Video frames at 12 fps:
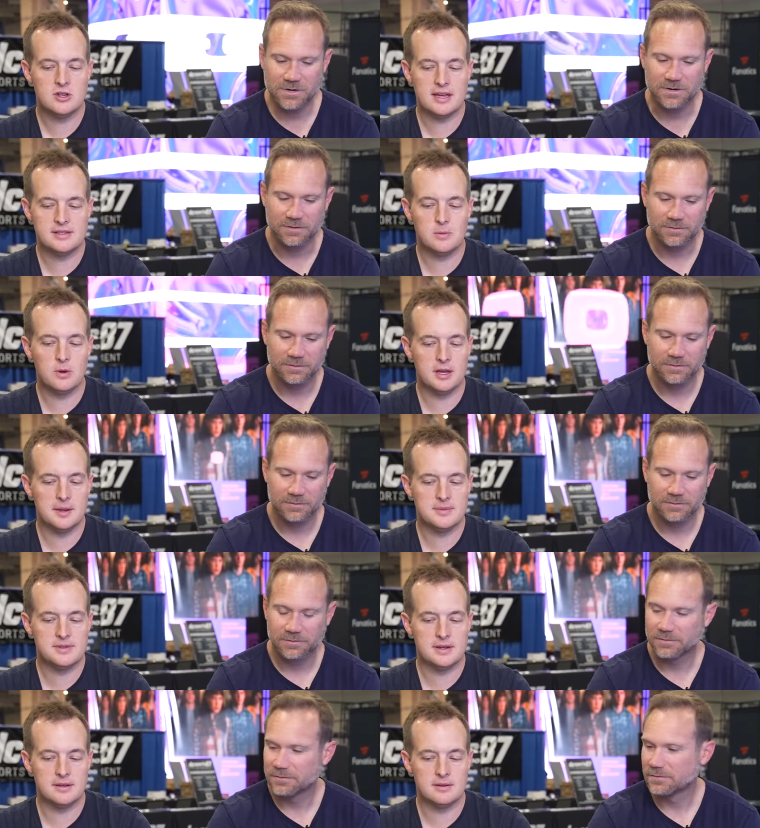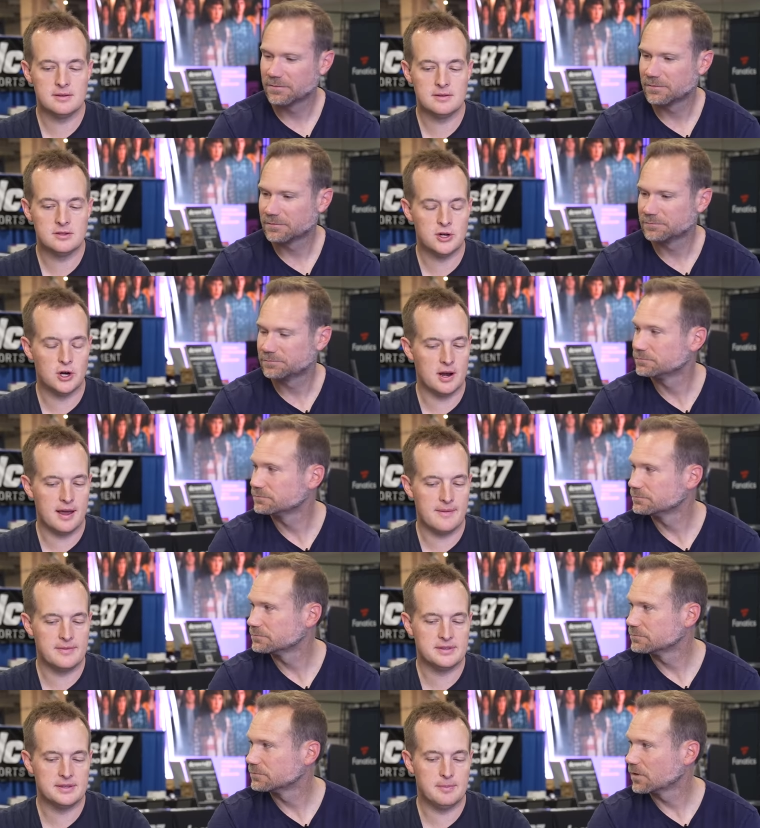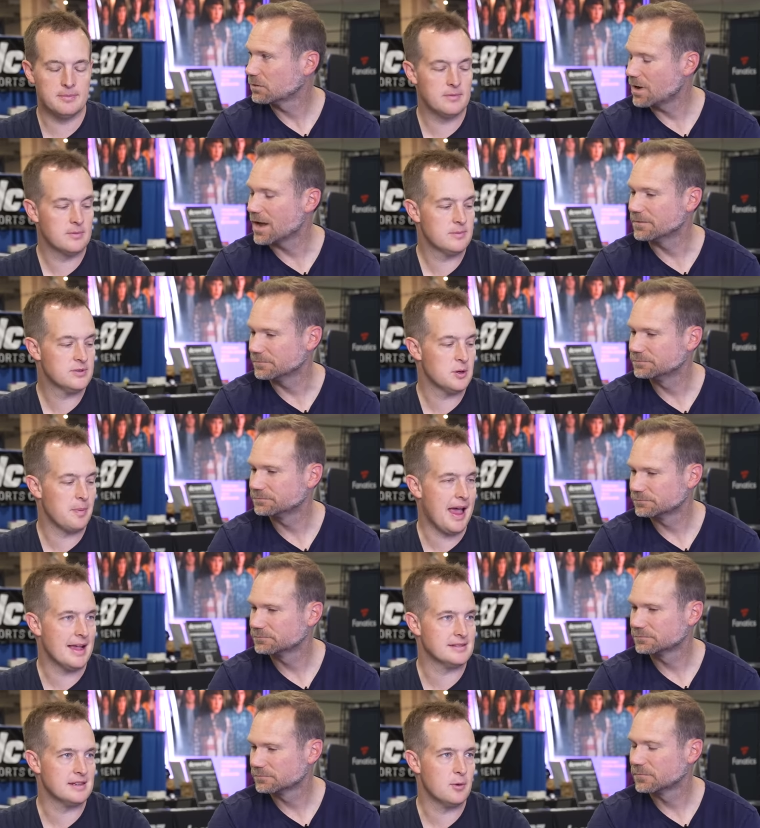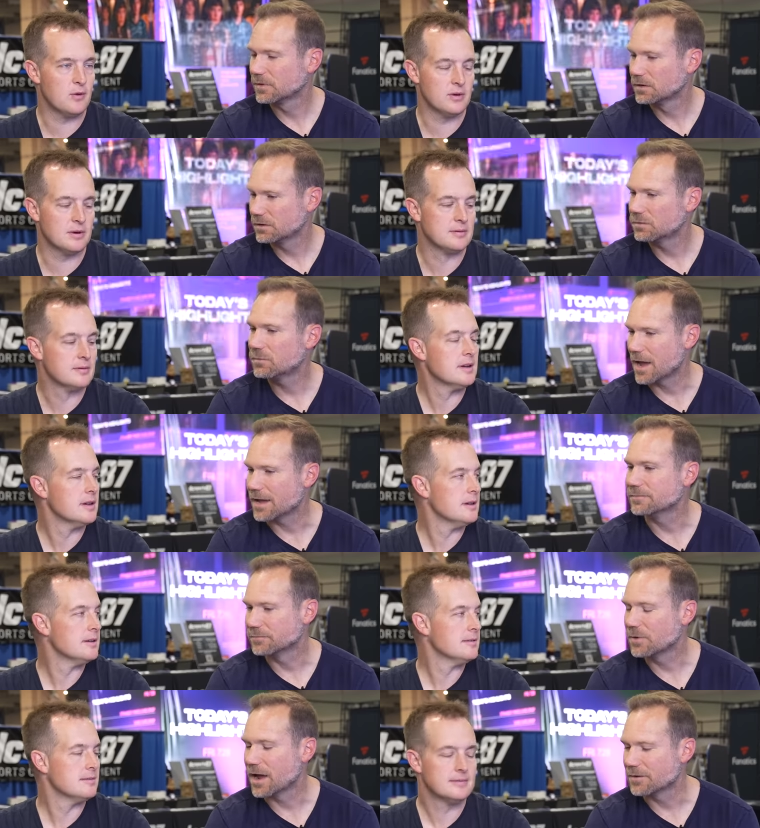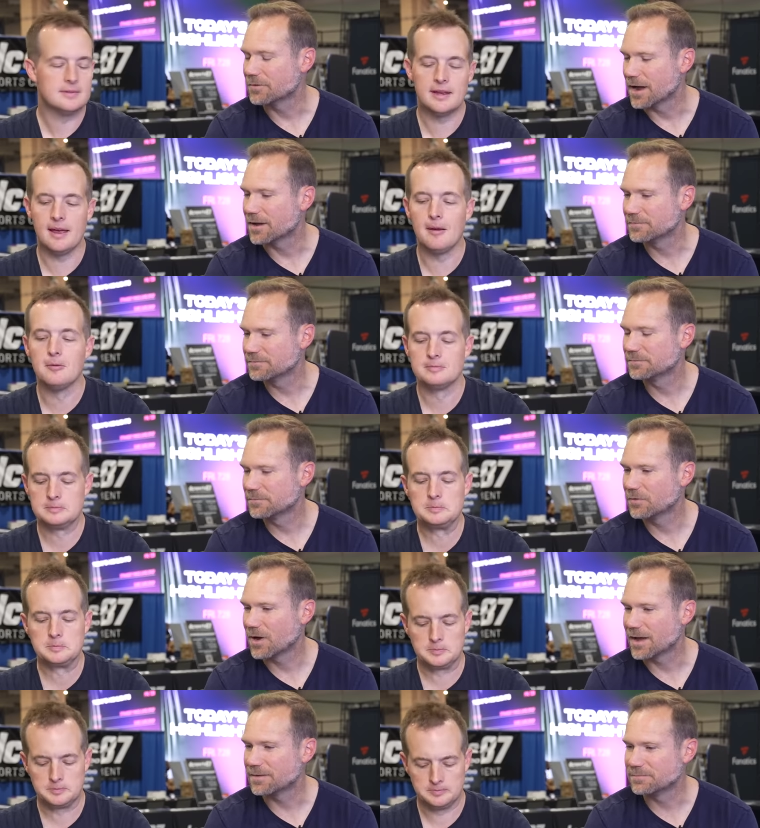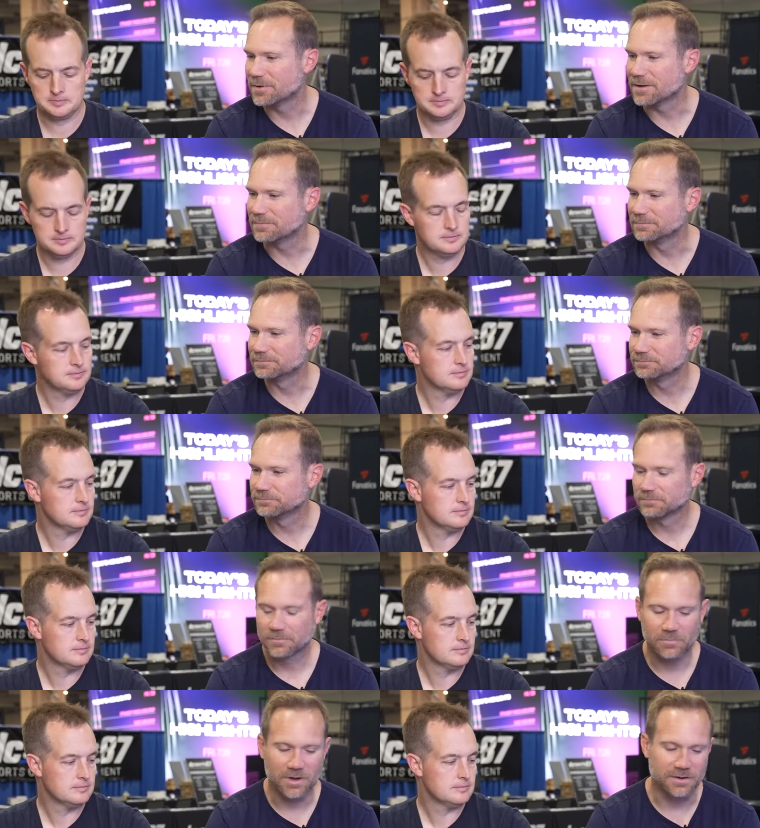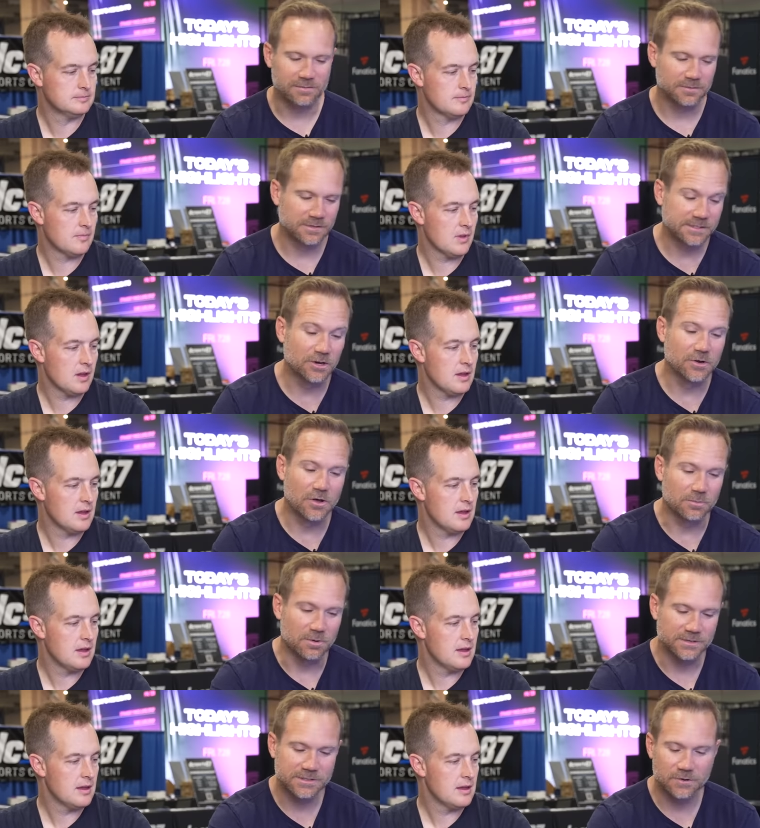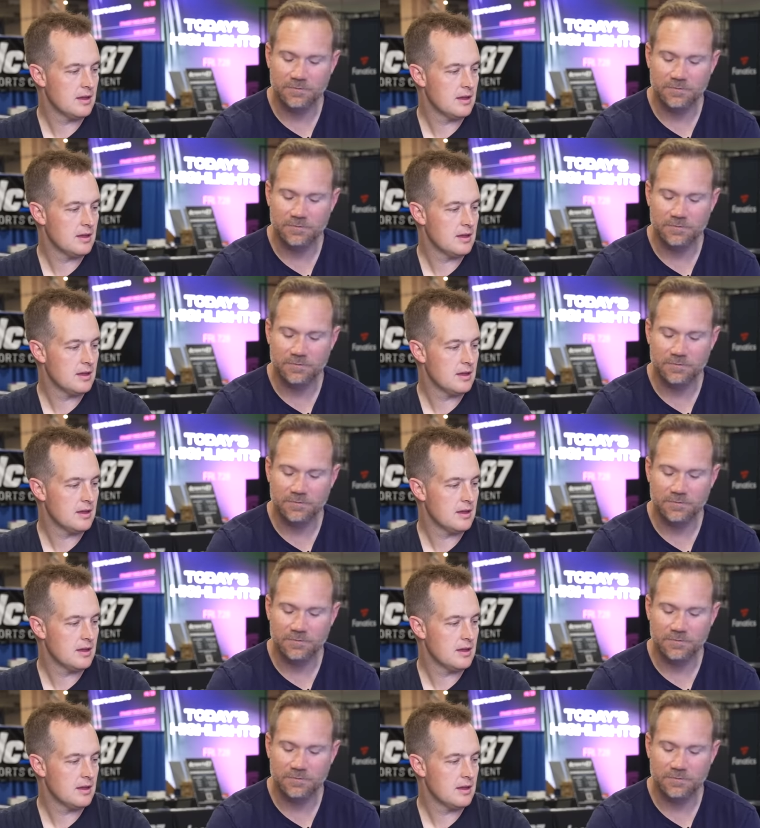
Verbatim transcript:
Speaker 1: Jason Williams and Dirk obviously right. surpassed him over. Right.
Speaker 2: Right. Right. Yeah. Right. But, but still notable. Still